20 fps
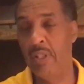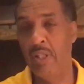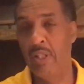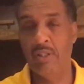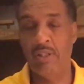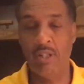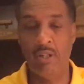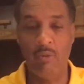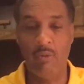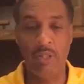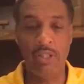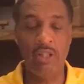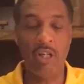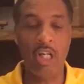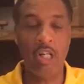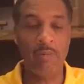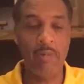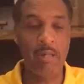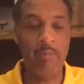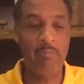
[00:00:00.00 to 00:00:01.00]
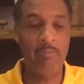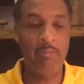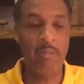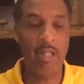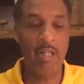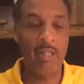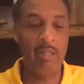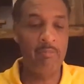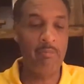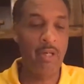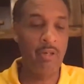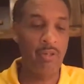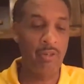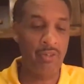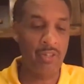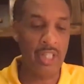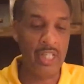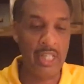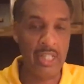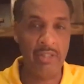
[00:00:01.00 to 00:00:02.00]
So we talk about uh,
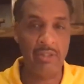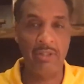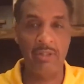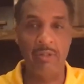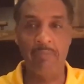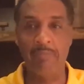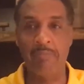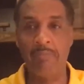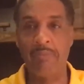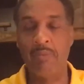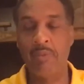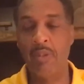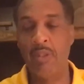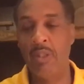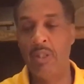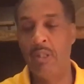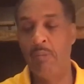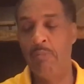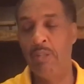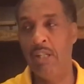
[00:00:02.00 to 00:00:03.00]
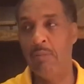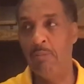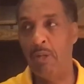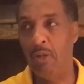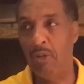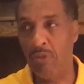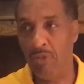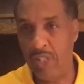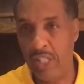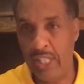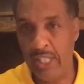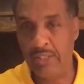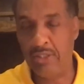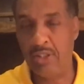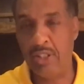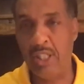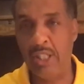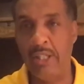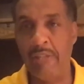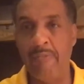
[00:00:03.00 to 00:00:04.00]
monotheism, being
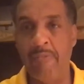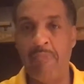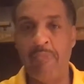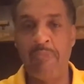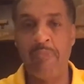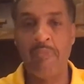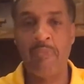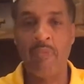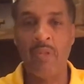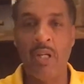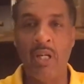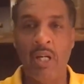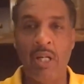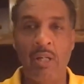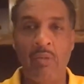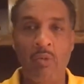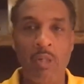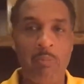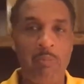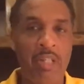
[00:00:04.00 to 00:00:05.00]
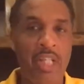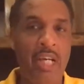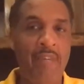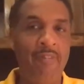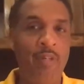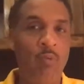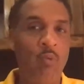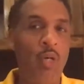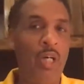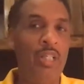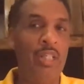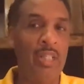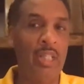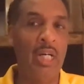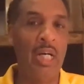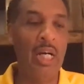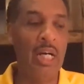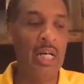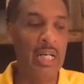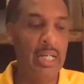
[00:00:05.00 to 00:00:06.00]
monotheistic. Uh, we believe in one
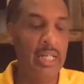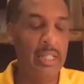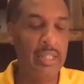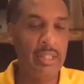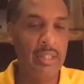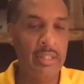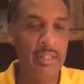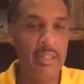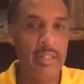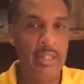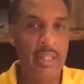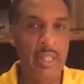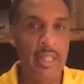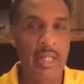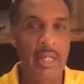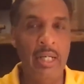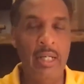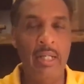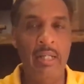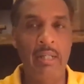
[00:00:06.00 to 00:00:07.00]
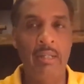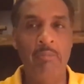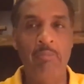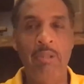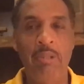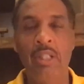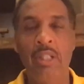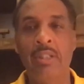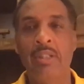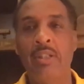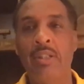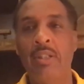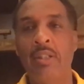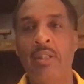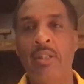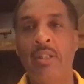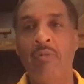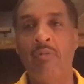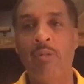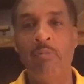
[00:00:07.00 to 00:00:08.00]
God, uh, but
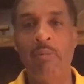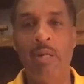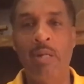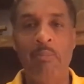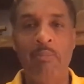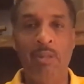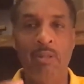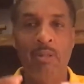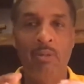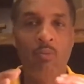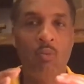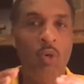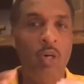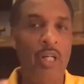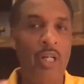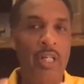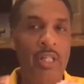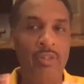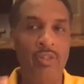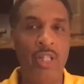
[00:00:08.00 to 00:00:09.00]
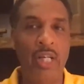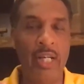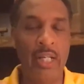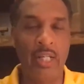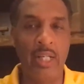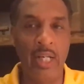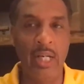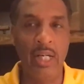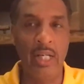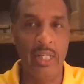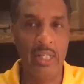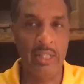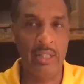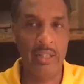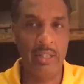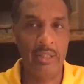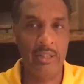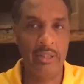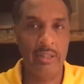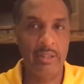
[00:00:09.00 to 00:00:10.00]
remember, what is that God?
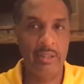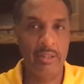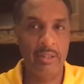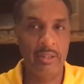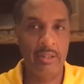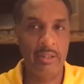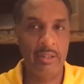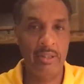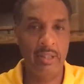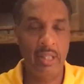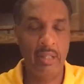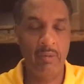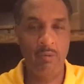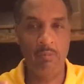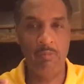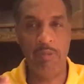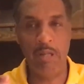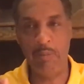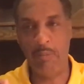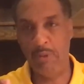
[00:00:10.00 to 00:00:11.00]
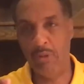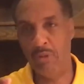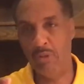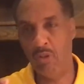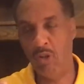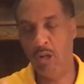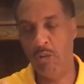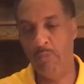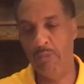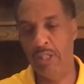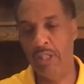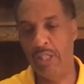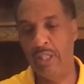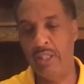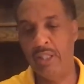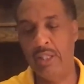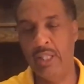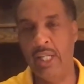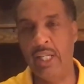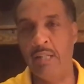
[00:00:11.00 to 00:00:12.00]
when people normally
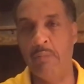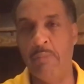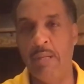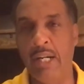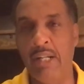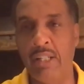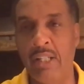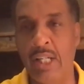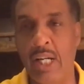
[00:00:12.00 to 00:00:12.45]
think about